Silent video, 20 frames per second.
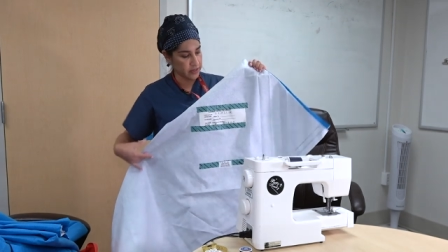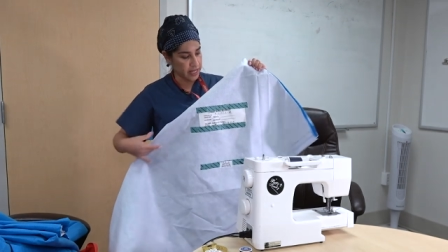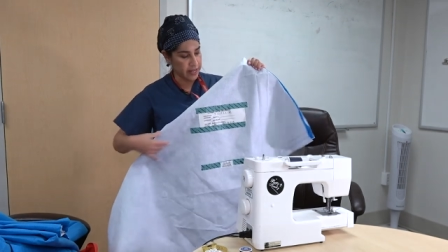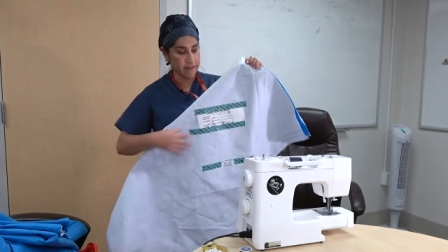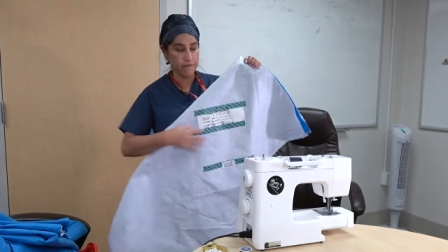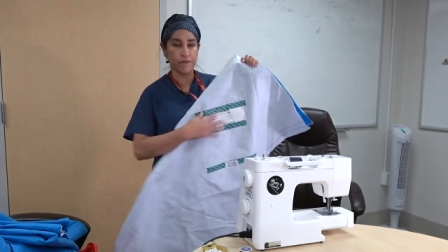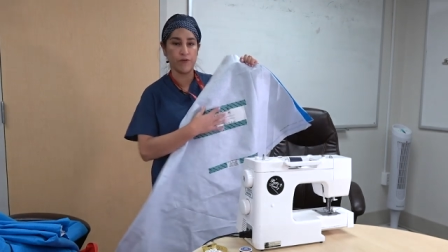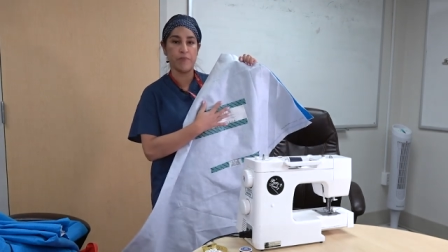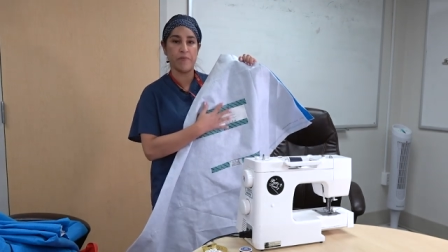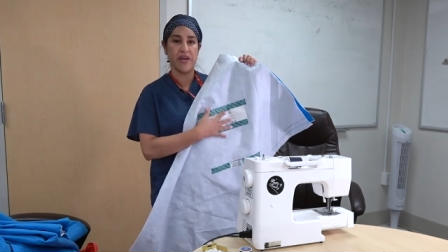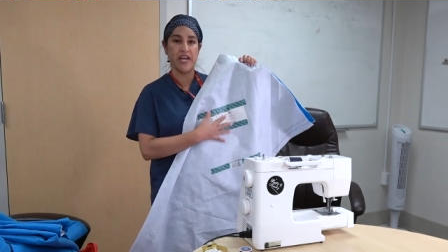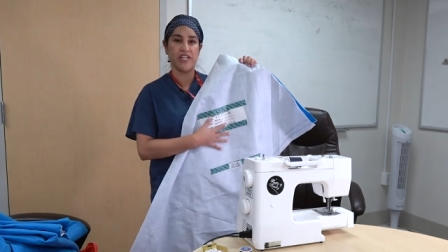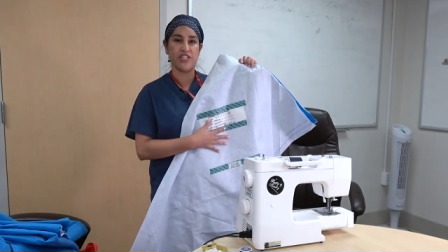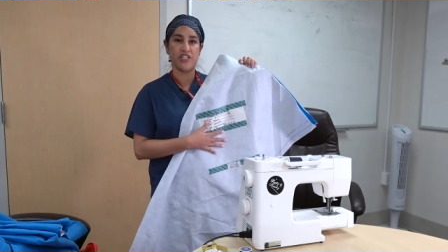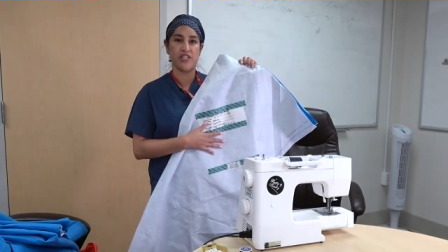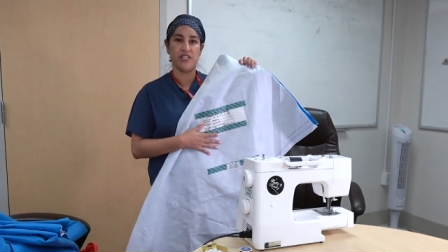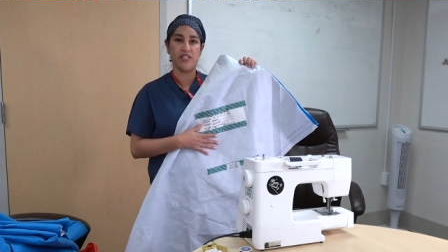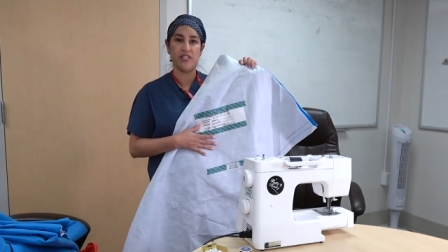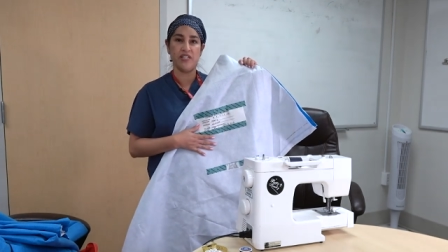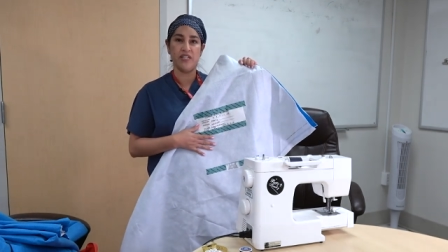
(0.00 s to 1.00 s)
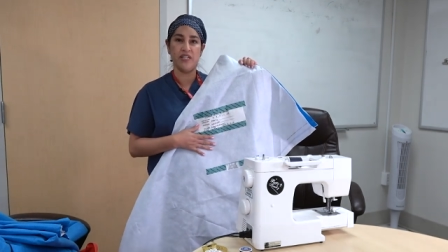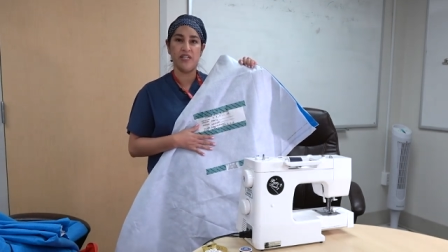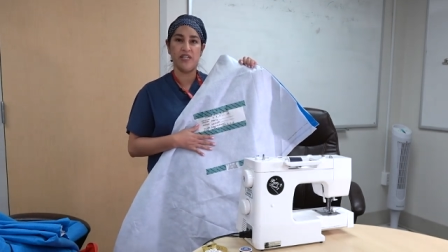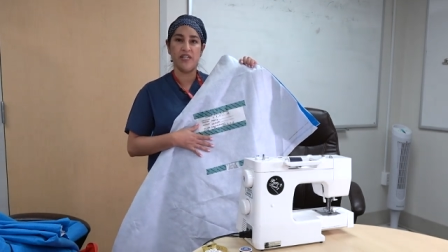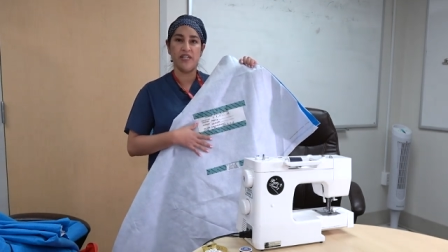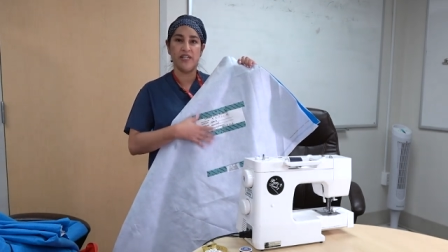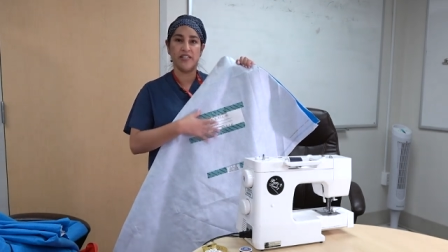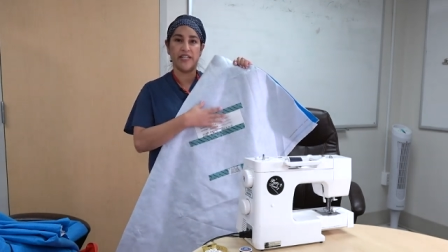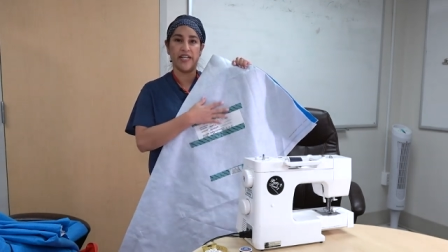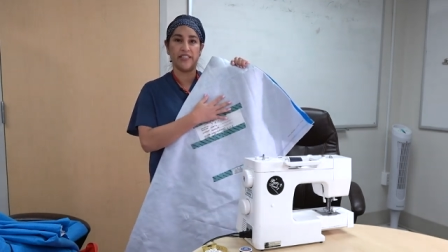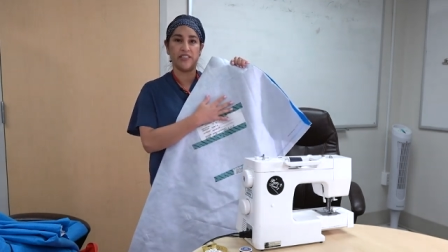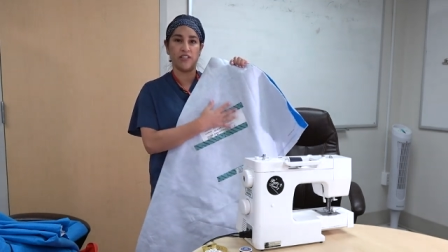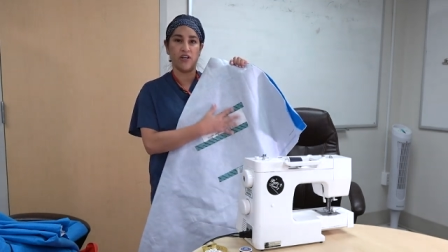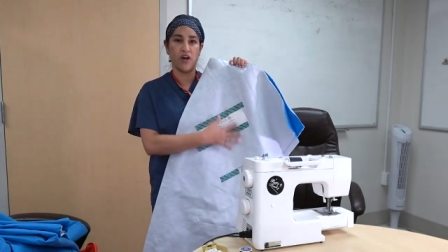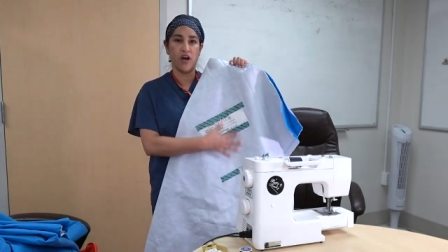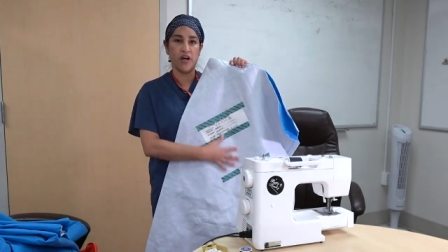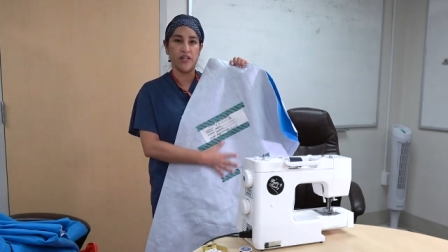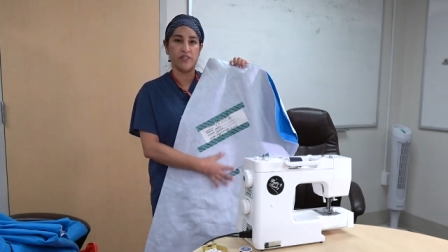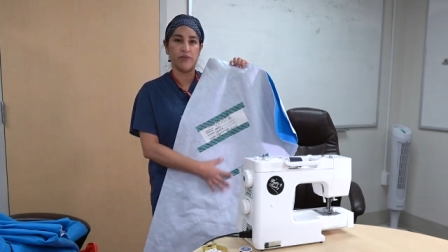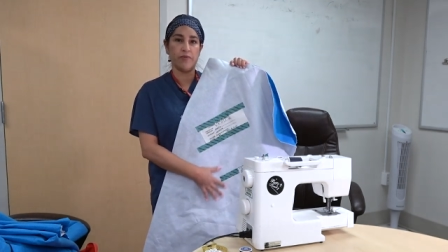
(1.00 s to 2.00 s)
information that's
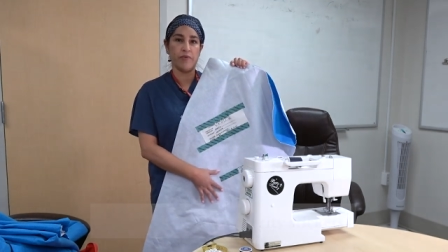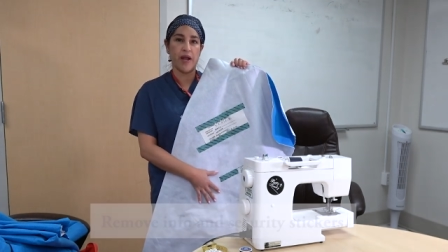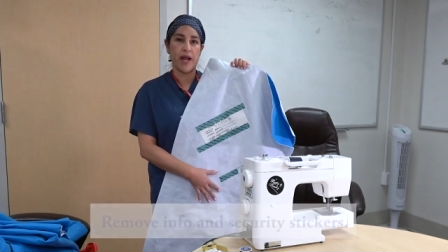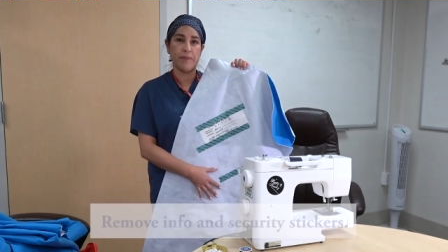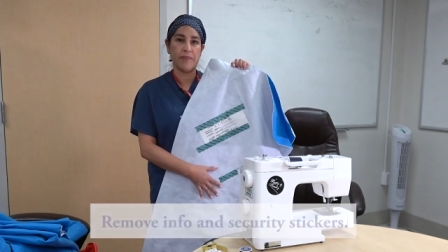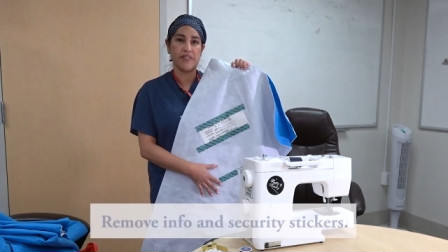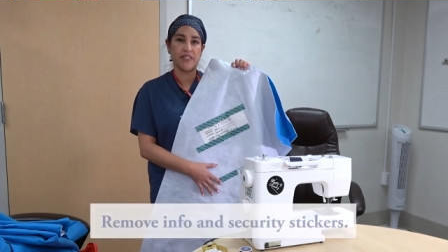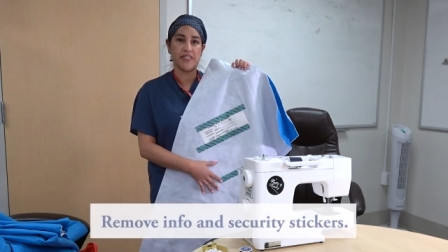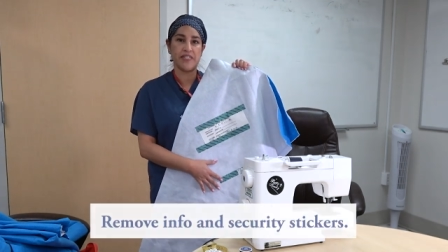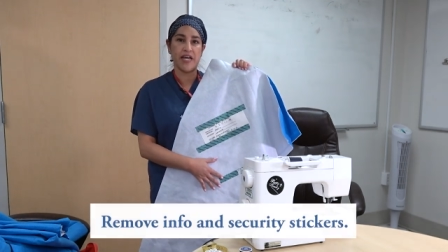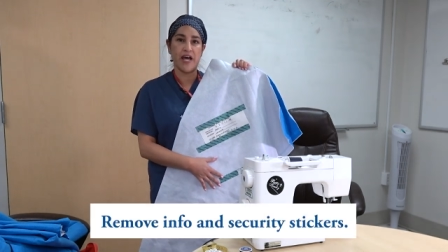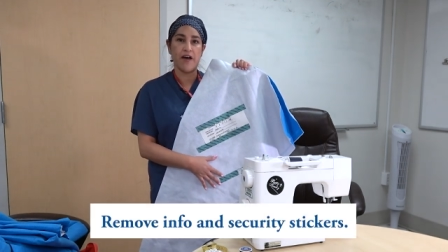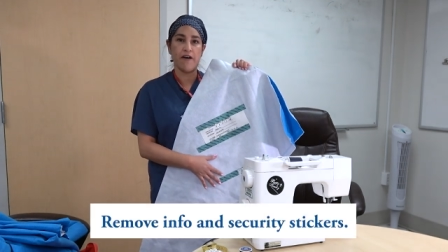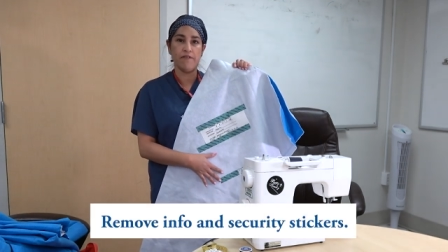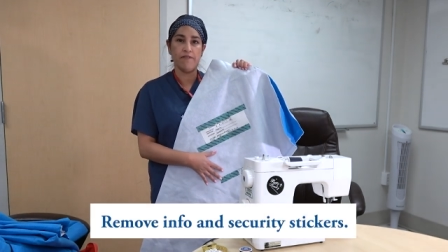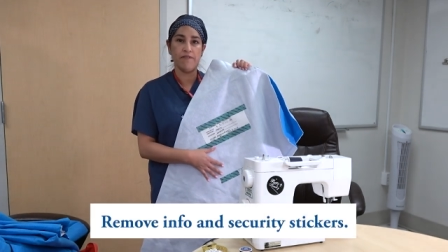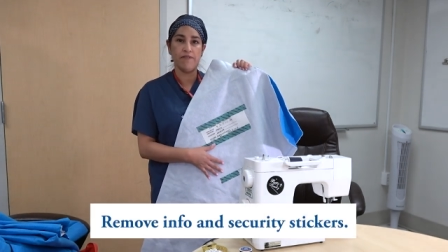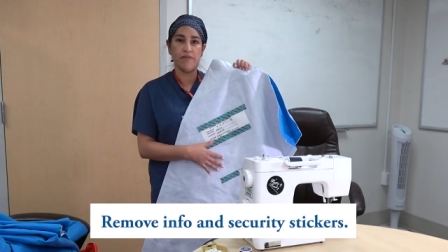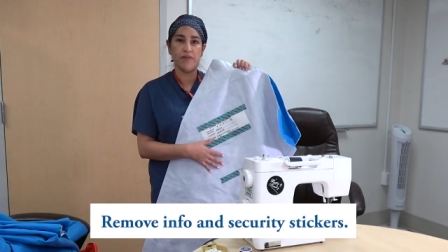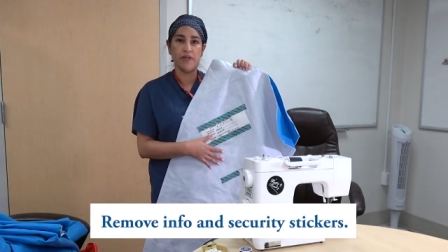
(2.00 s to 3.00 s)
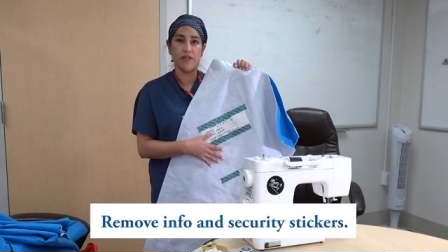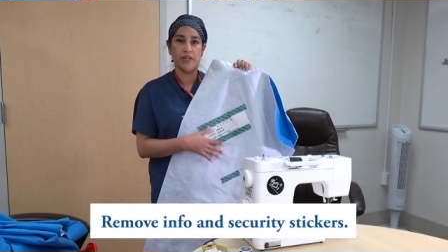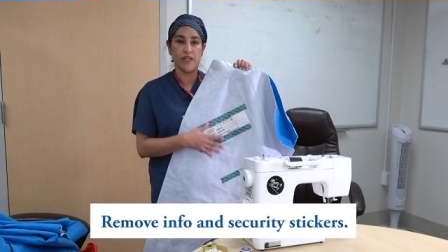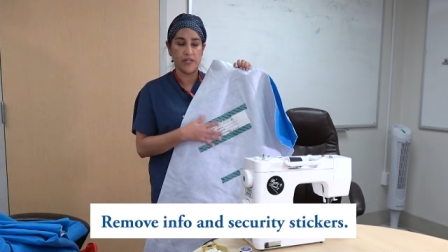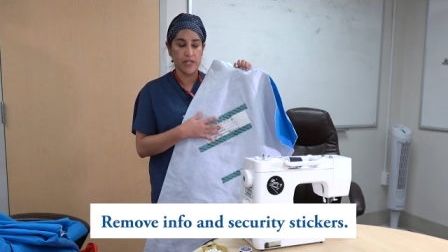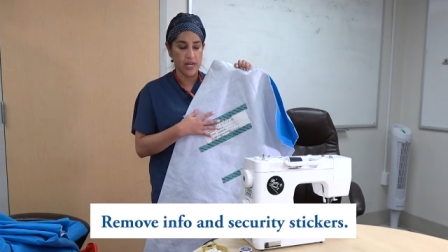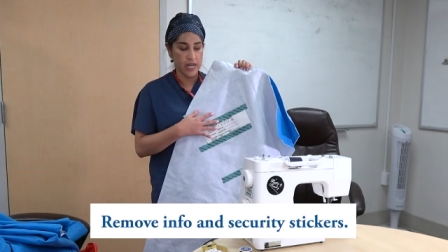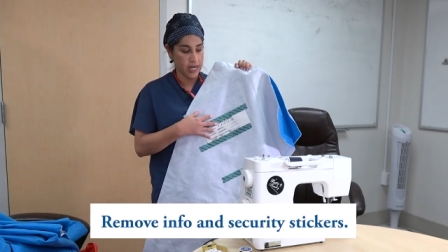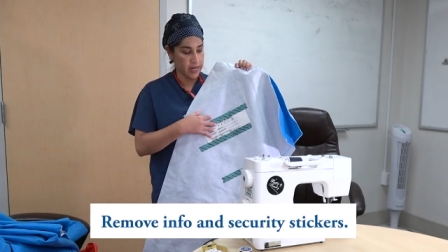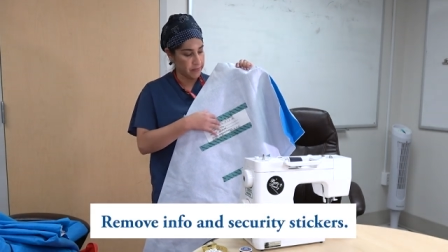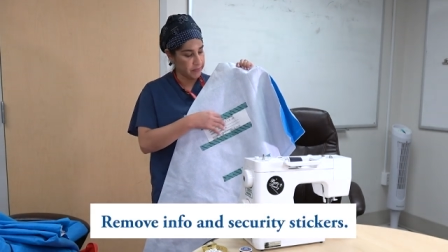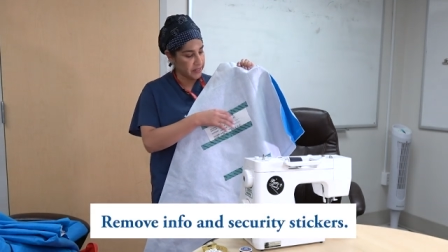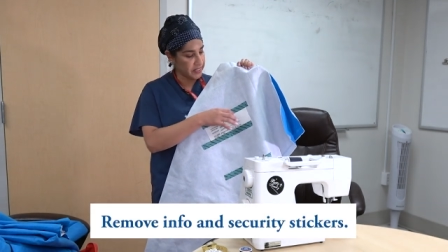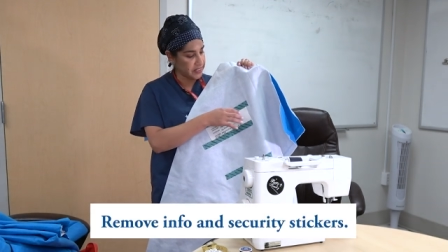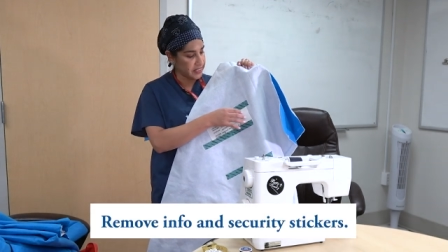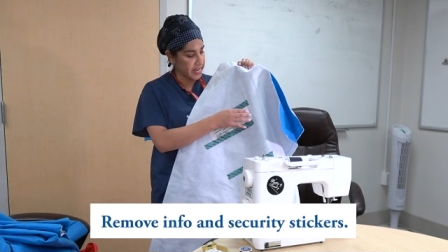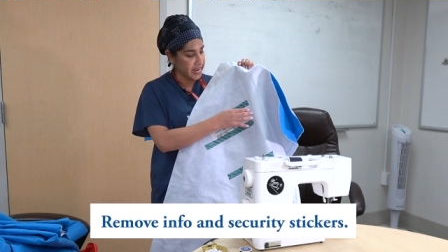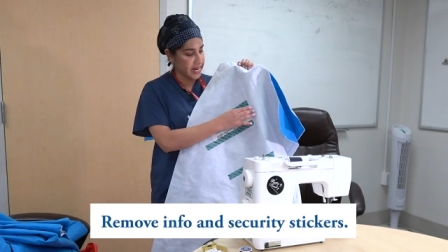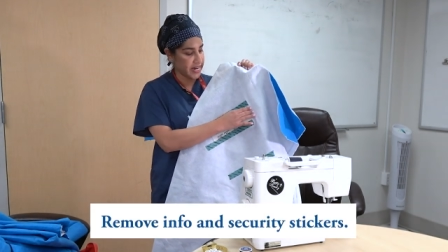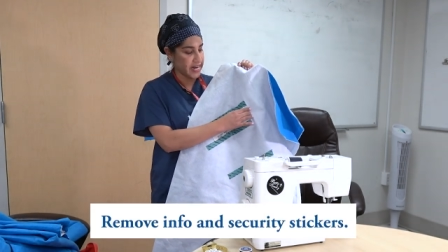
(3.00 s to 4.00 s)
on the wrap itself uh,
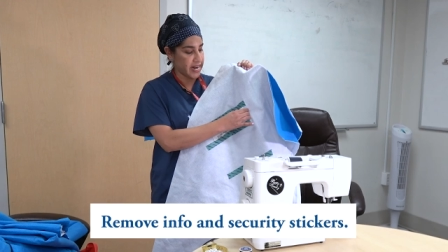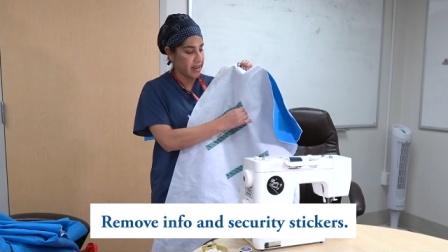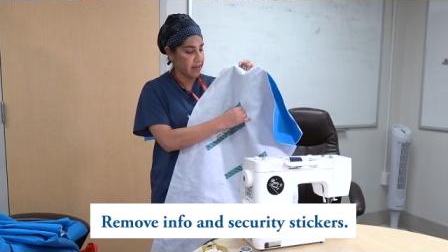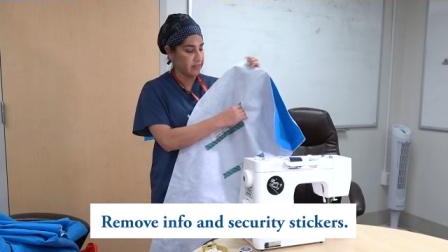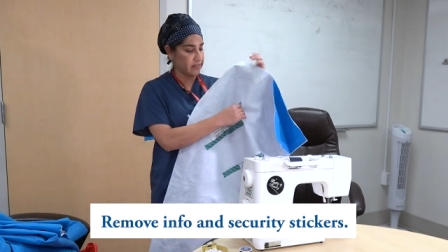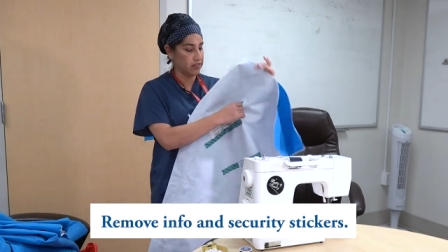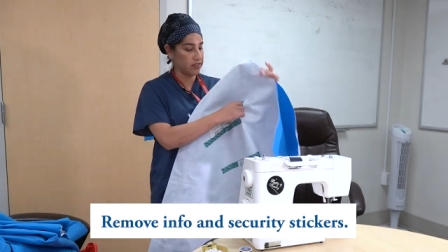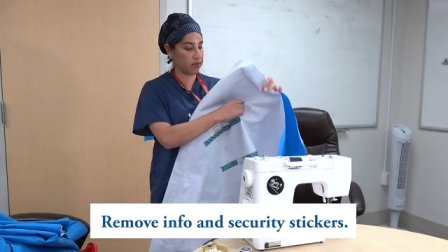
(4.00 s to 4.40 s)
is taken out.